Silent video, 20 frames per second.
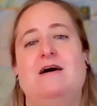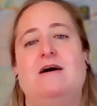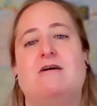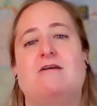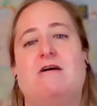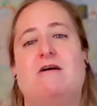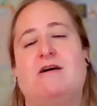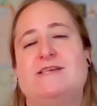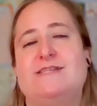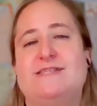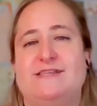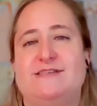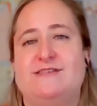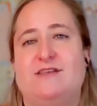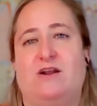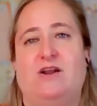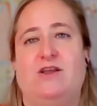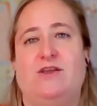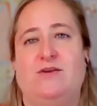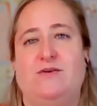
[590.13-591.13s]
caucuses
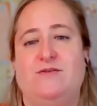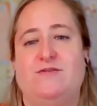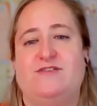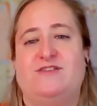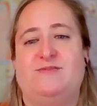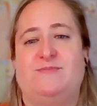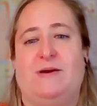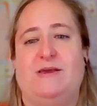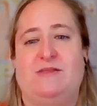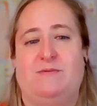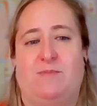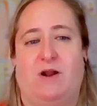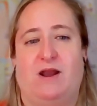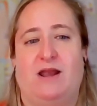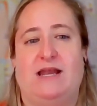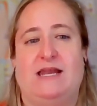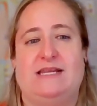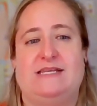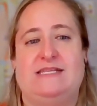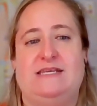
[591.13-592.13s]
are used by the
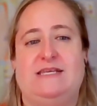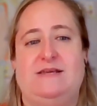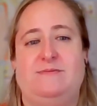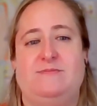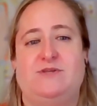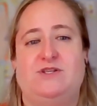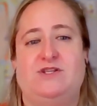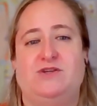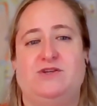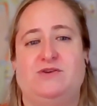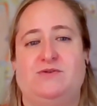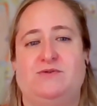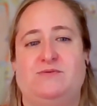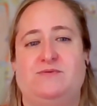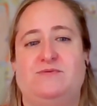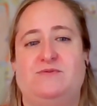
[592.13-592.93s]
bargaining team to